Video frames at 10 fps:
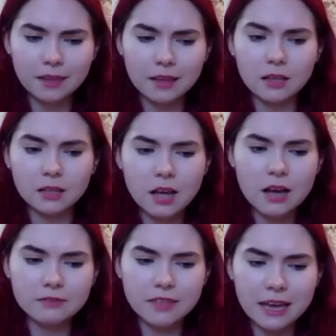a lot
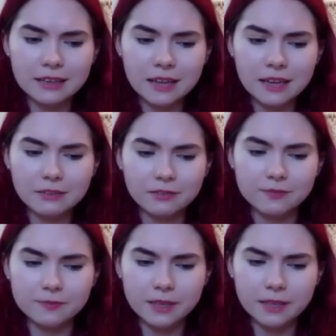of that kind of
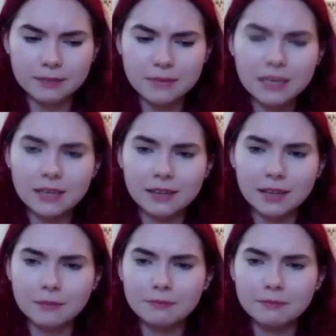making like